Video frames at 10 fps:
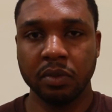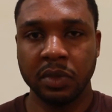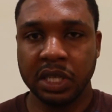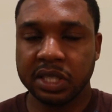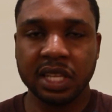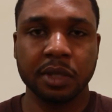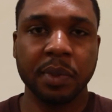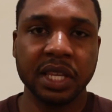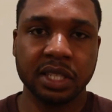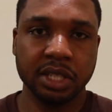just the
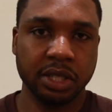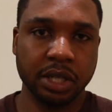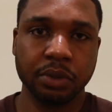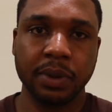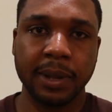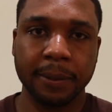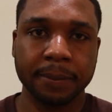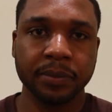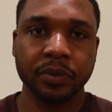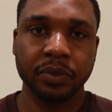space in general
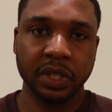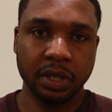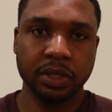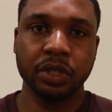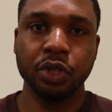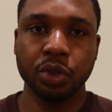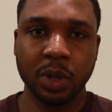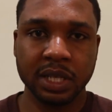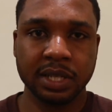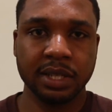is
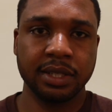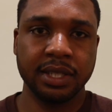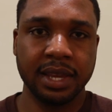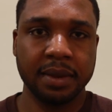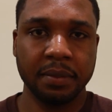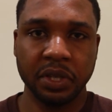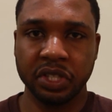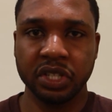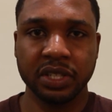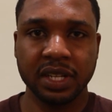usually the same.
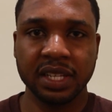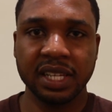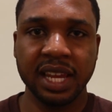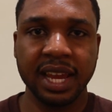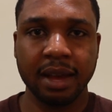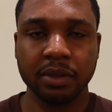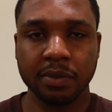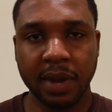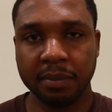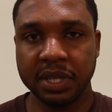It's just that the layouts
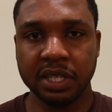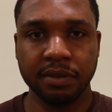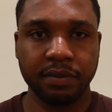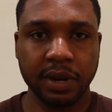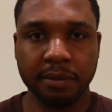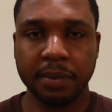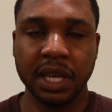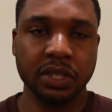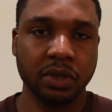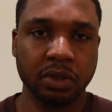might be different
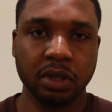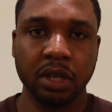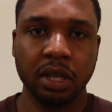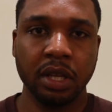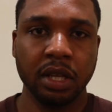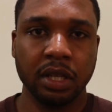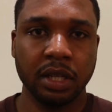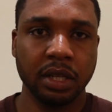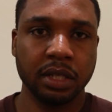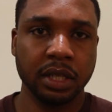based on
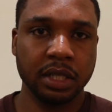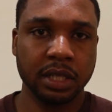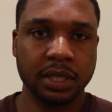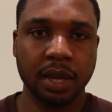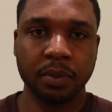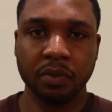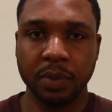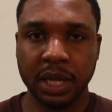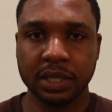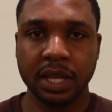the type of
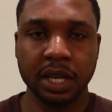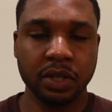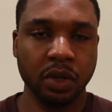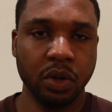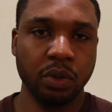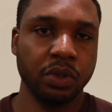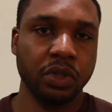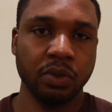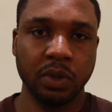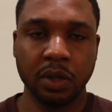base that you go
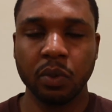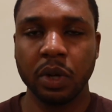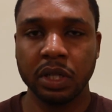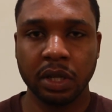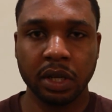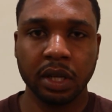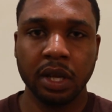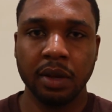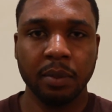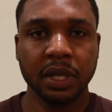to and whatnot.
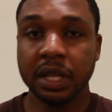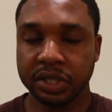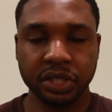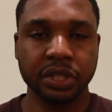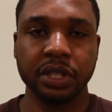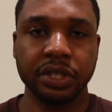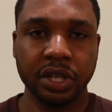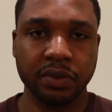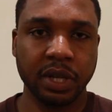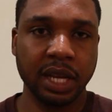But that's just a
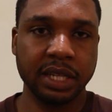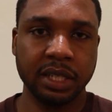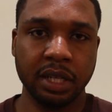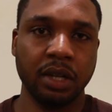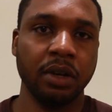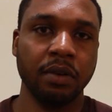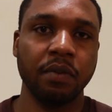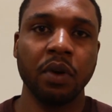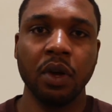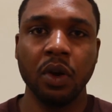general idea
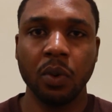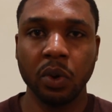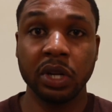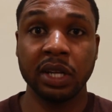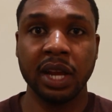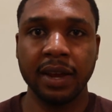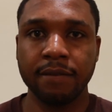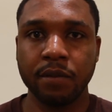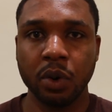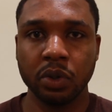of what an Air
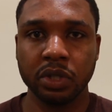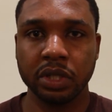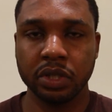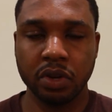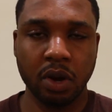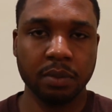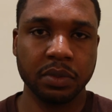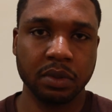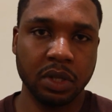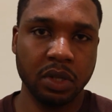Force
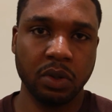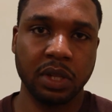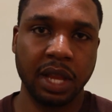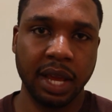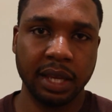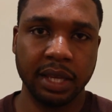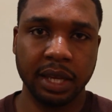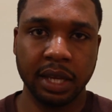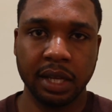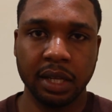dorm look like
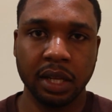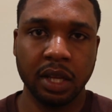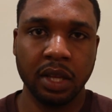and